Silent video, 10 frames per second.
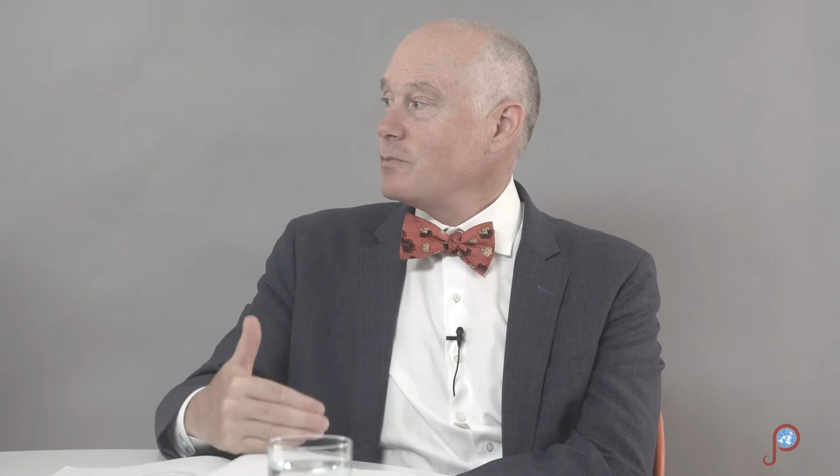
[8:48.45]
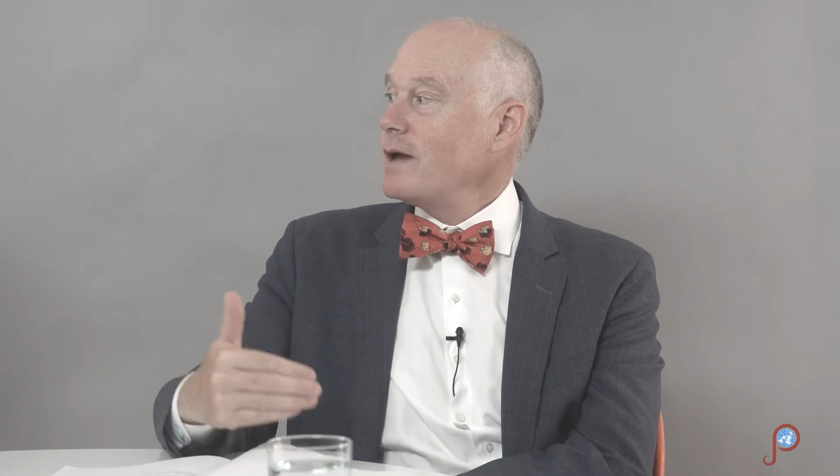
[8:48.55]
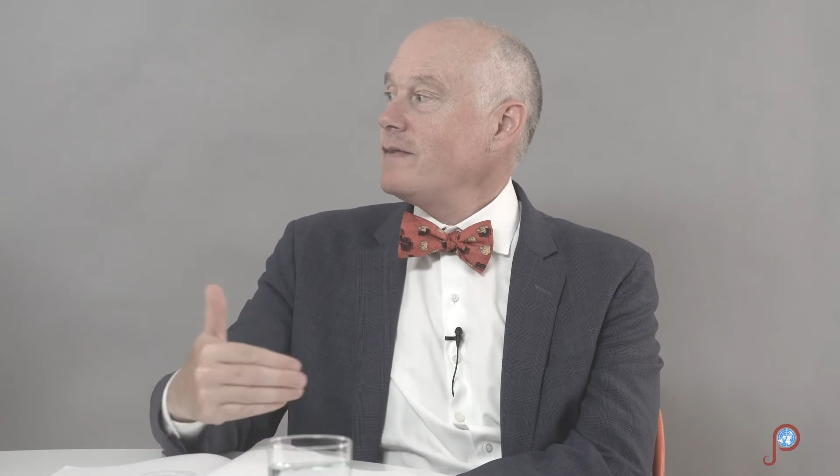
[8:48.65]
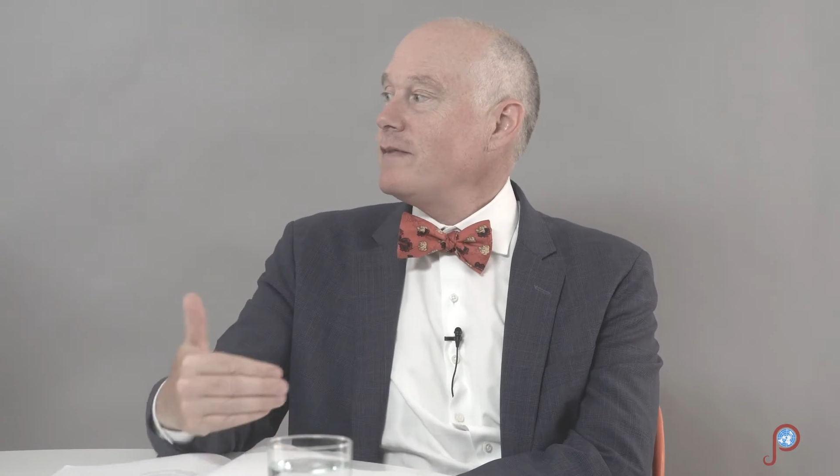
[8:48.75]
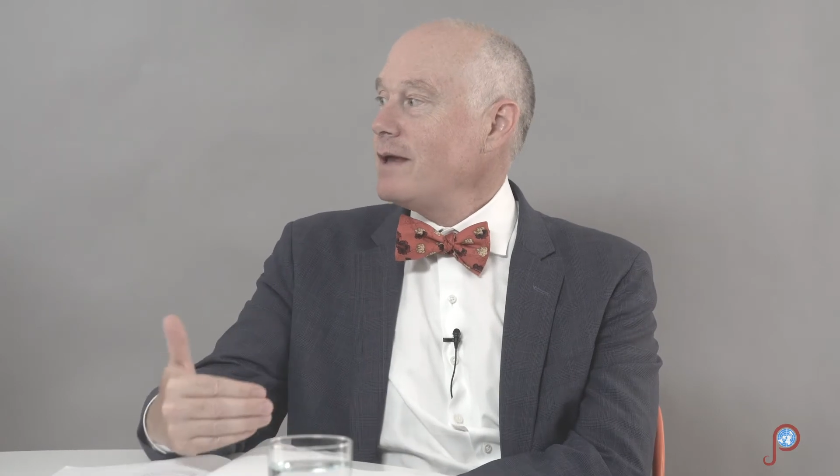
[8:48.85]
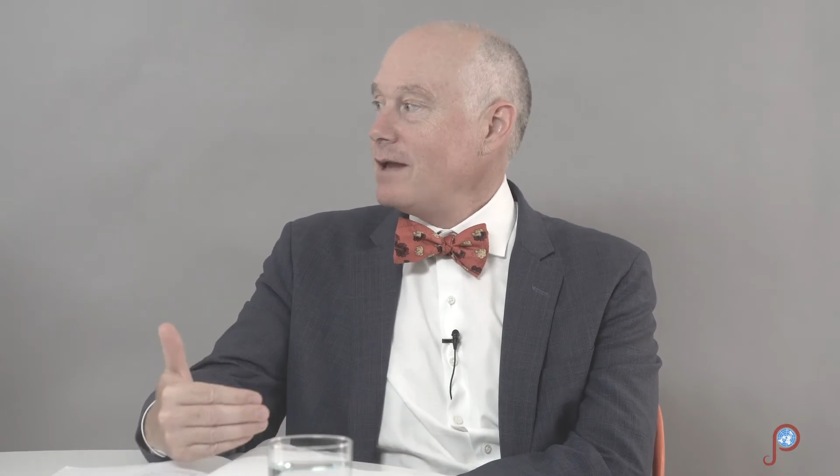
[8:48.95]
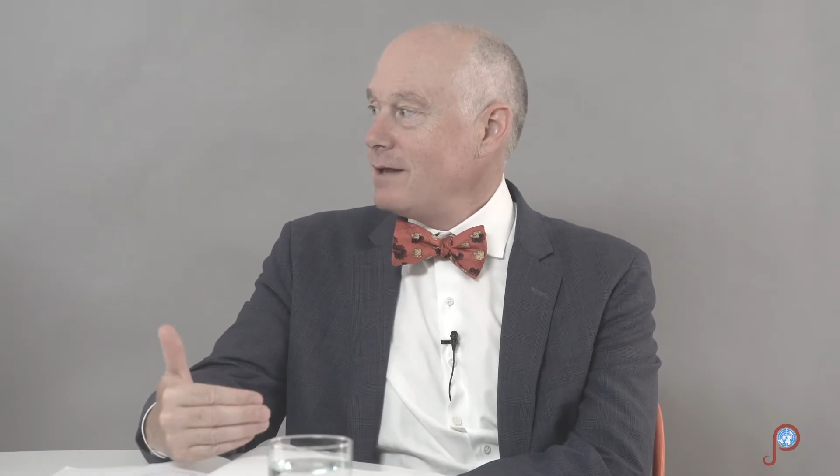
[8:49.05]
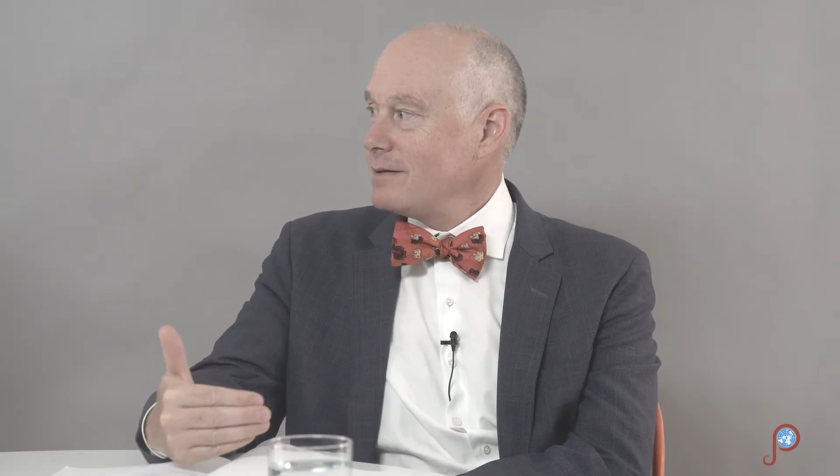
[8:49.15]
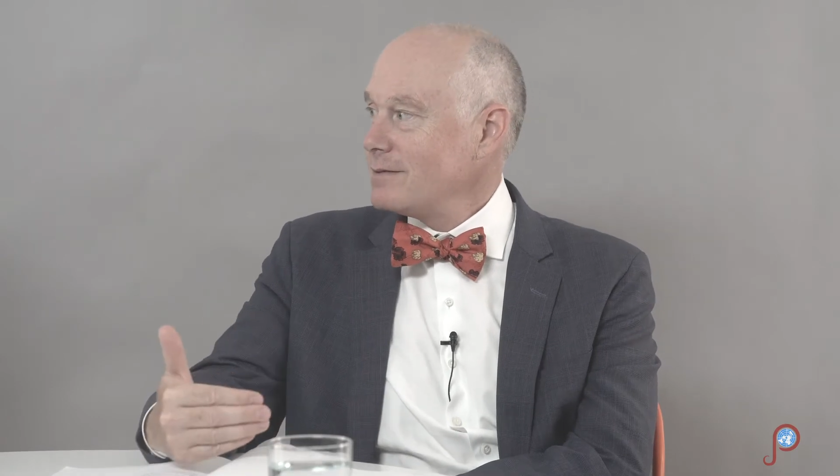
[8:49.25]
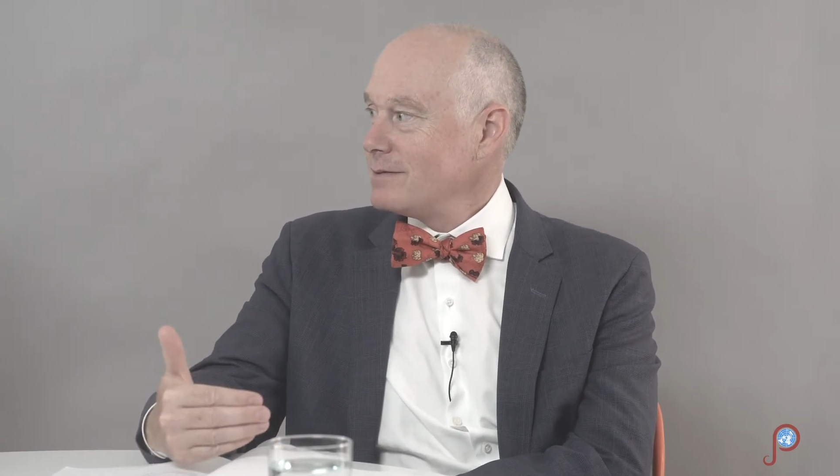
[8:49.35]
when
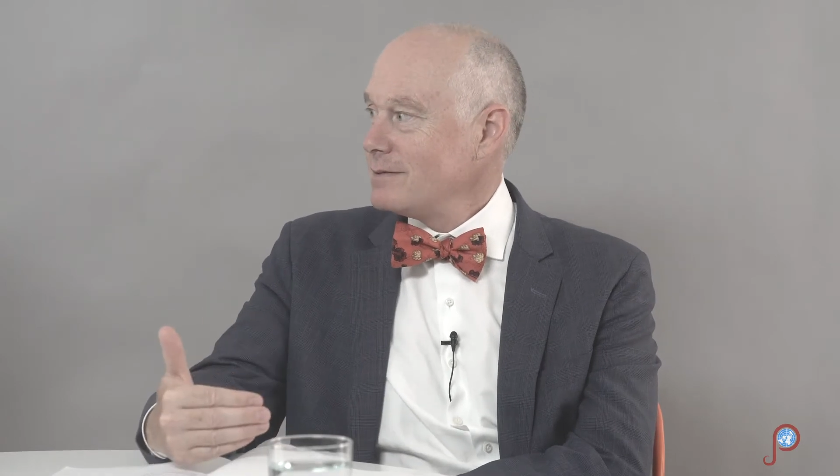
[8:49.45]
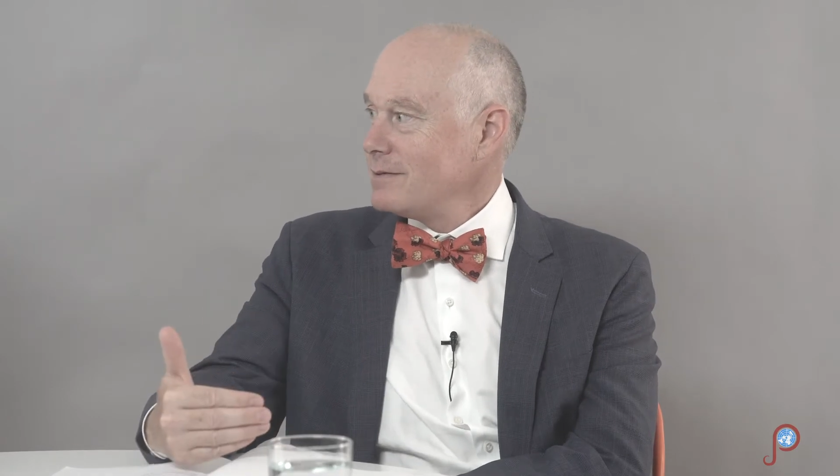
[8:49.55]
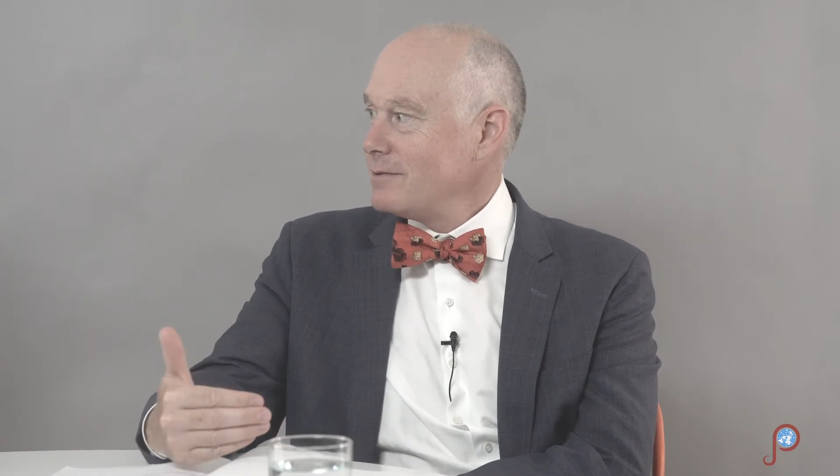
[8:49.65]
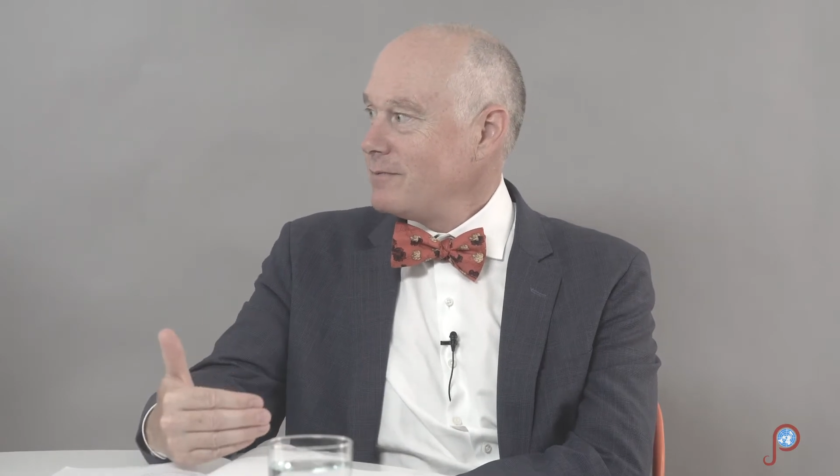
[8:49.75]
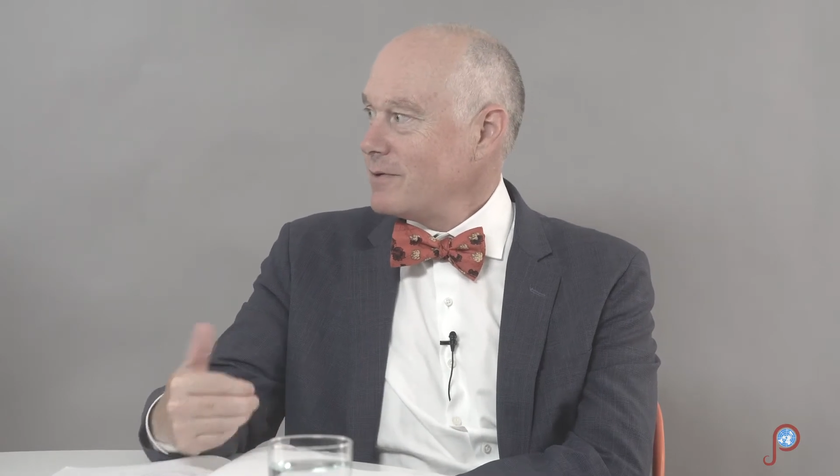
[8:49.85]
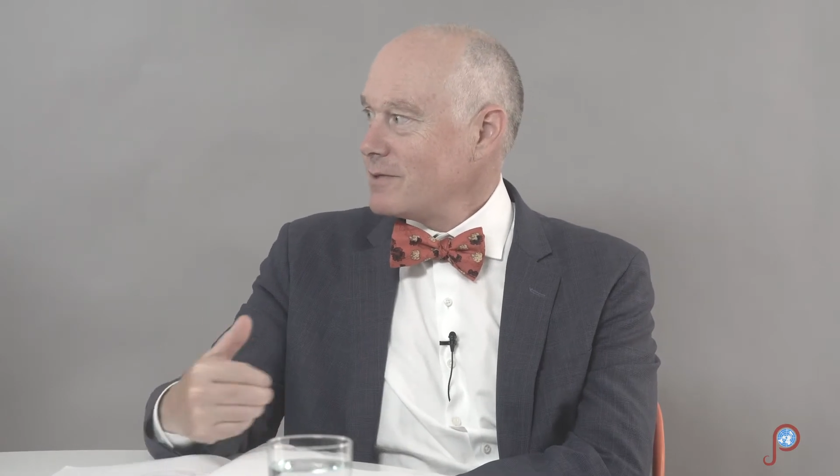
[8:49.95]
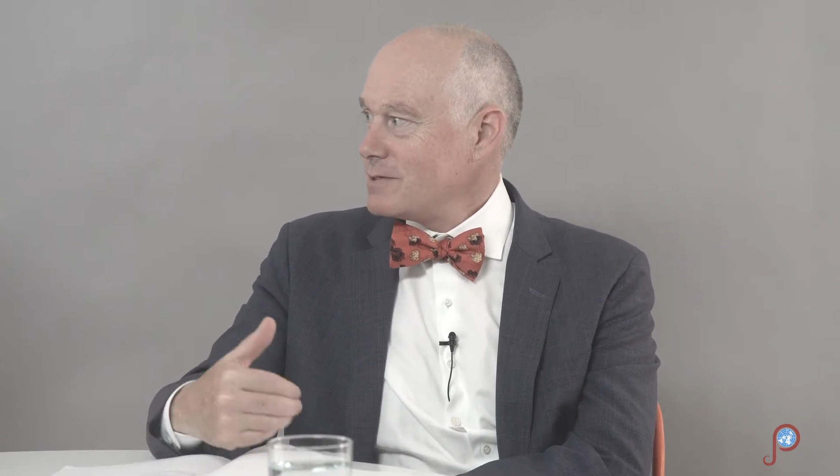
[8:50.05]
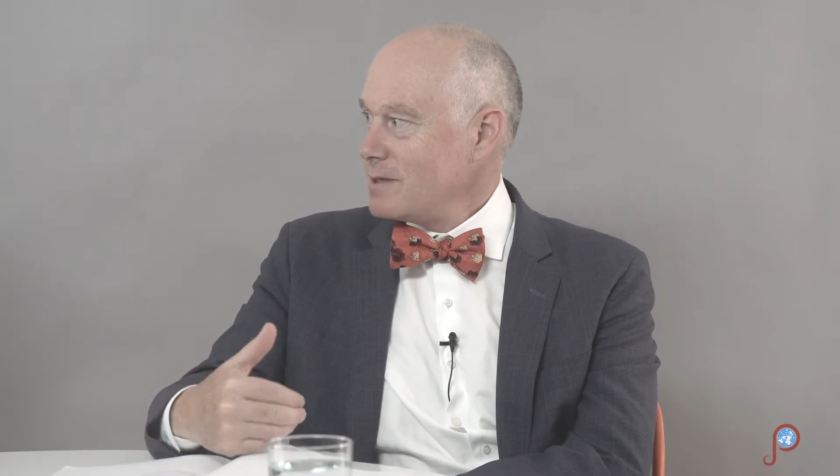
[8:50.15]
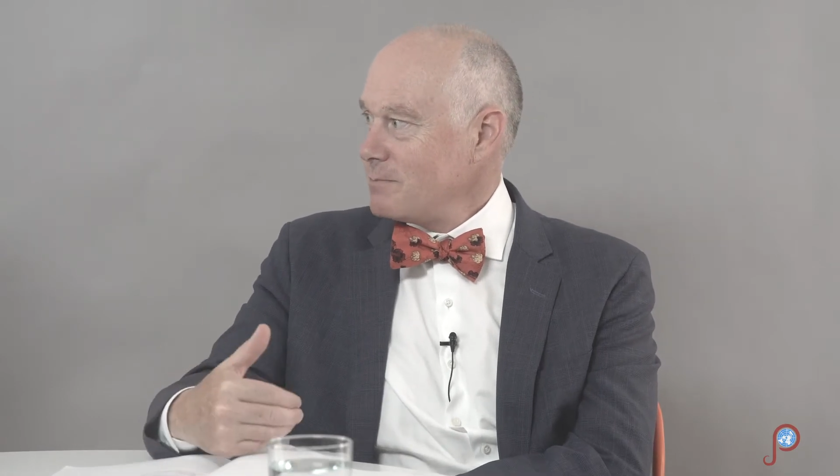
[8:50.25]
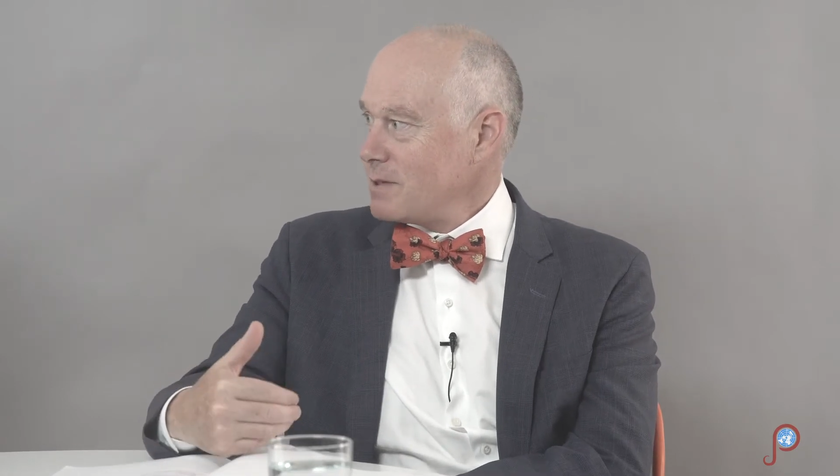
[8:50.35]
they feel
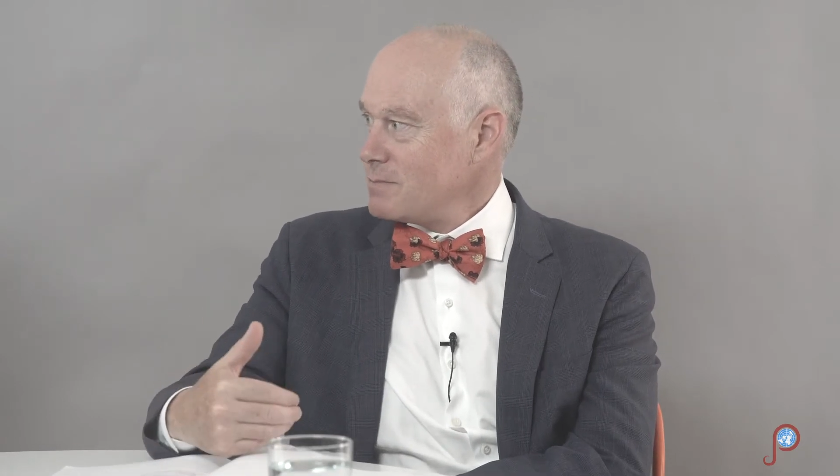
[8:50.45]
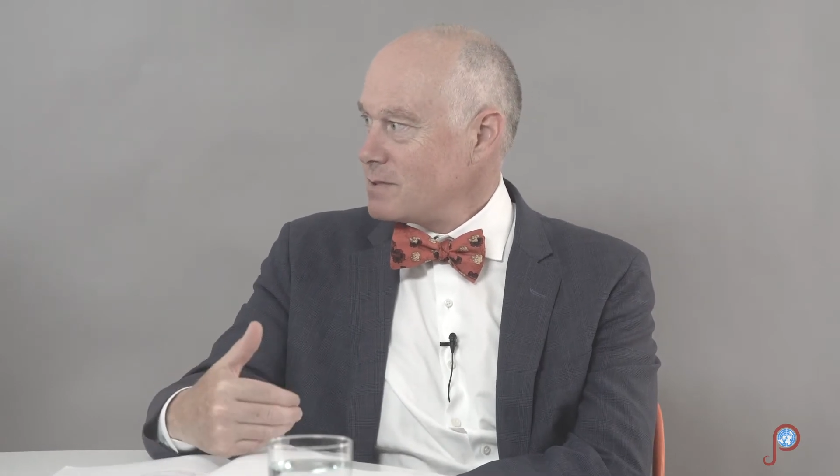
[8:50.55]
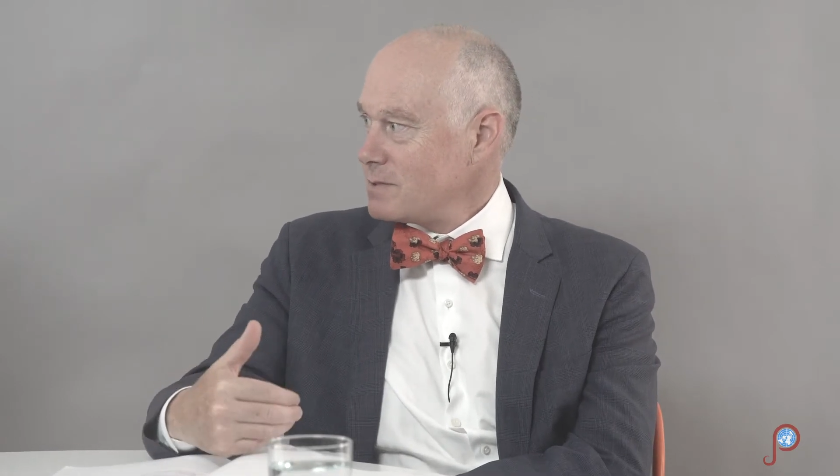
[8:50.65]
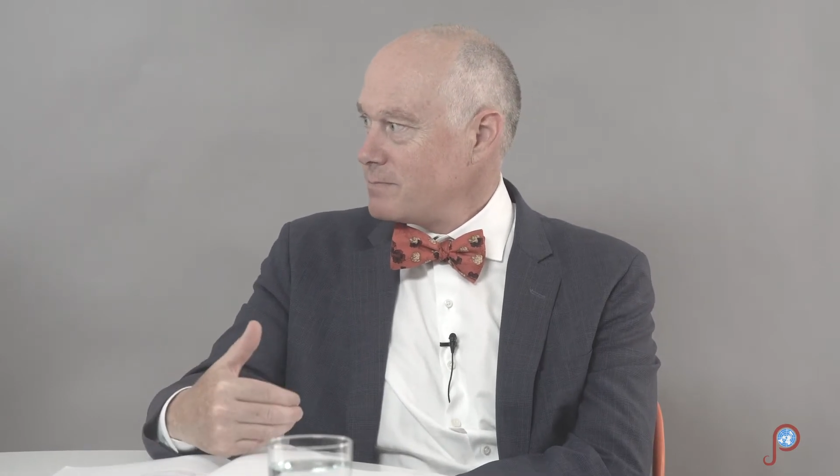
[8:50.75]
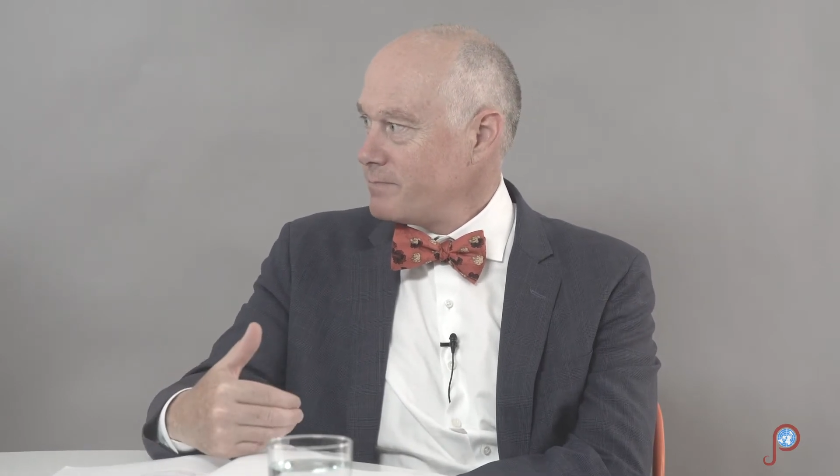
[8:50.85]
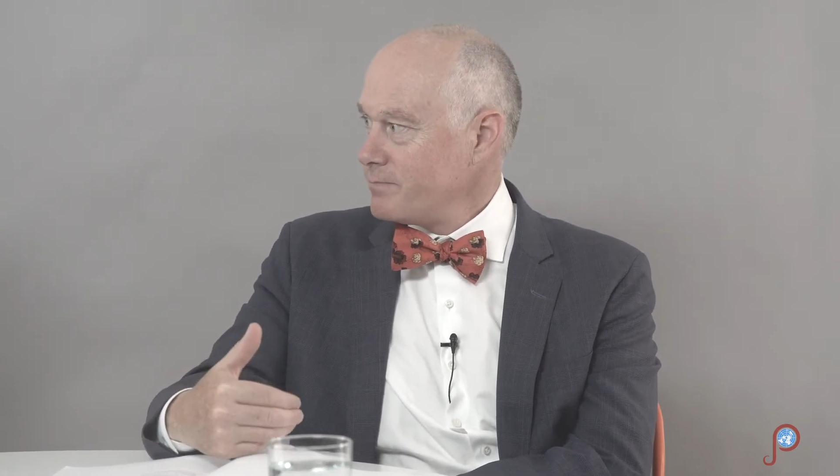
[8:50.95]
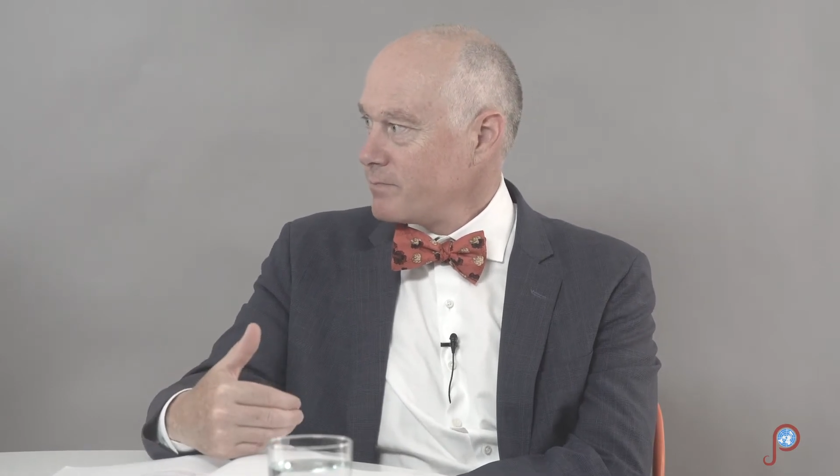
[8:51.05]
the symptoms. Right.